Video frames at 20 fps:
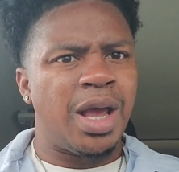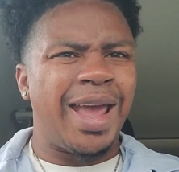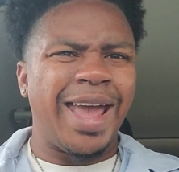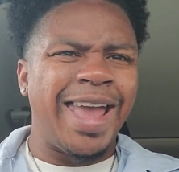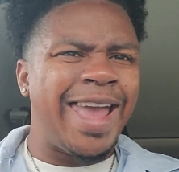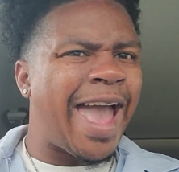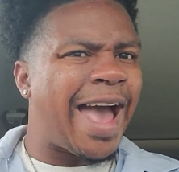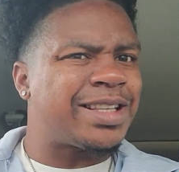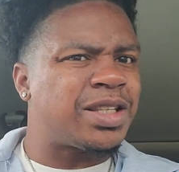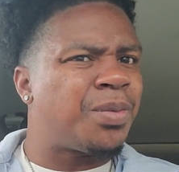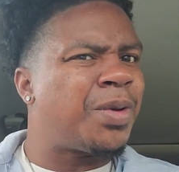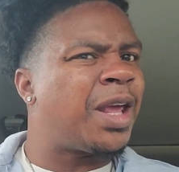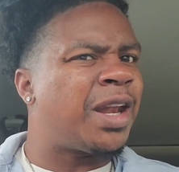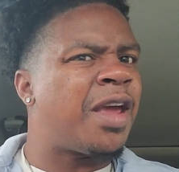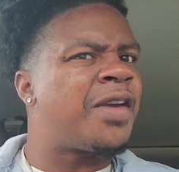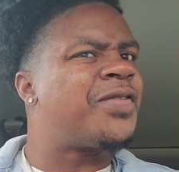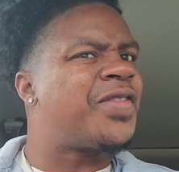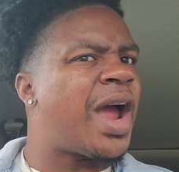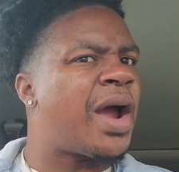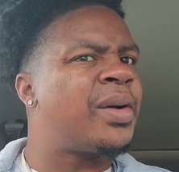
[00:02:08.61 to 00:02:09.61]
He has to be in
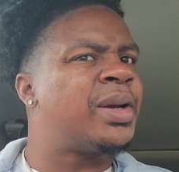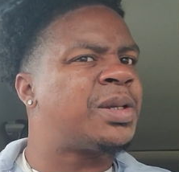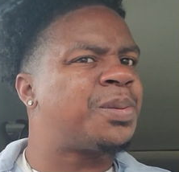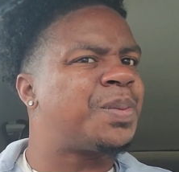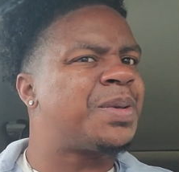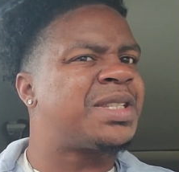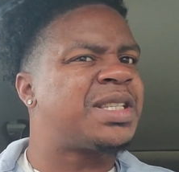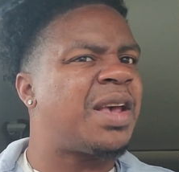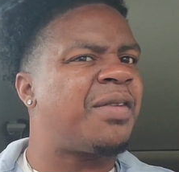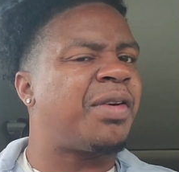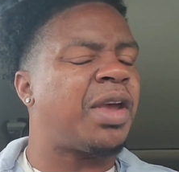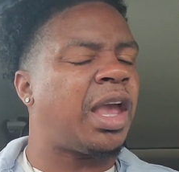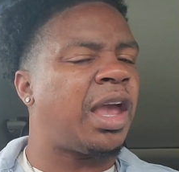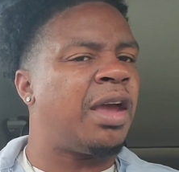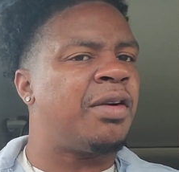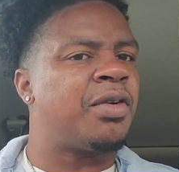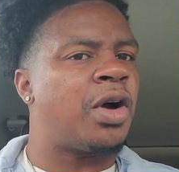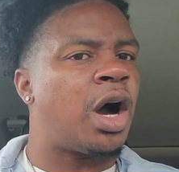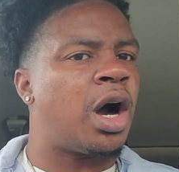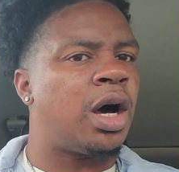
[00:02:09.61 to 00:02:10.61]
a very specific
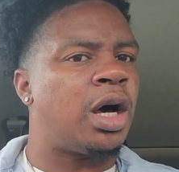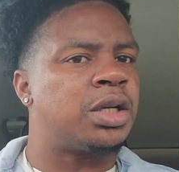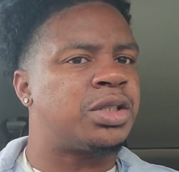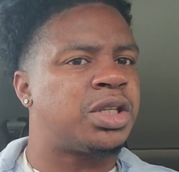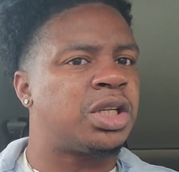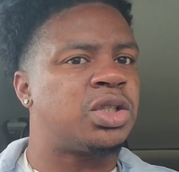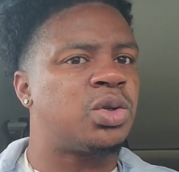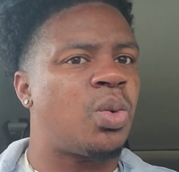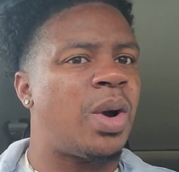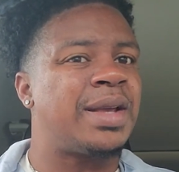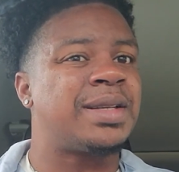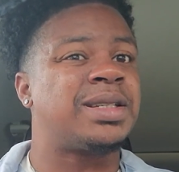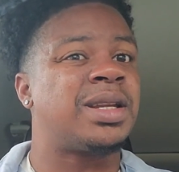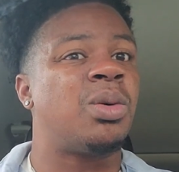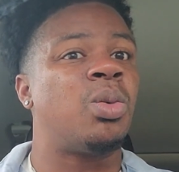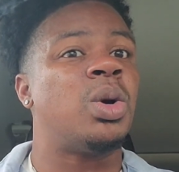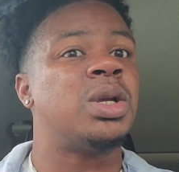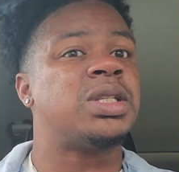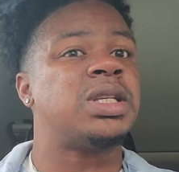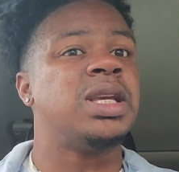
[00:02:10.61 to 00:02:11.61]
situation
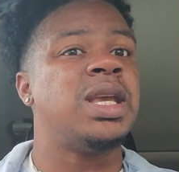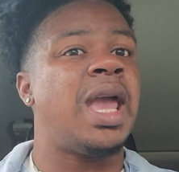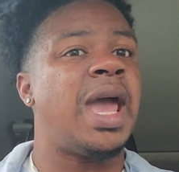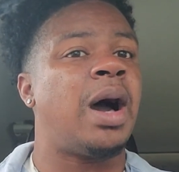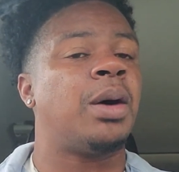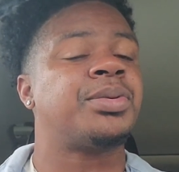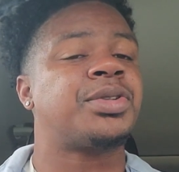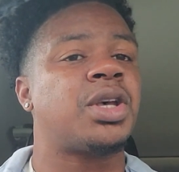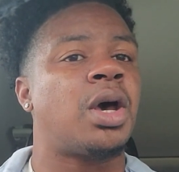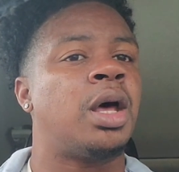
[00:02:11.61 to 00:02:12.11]
in which he helps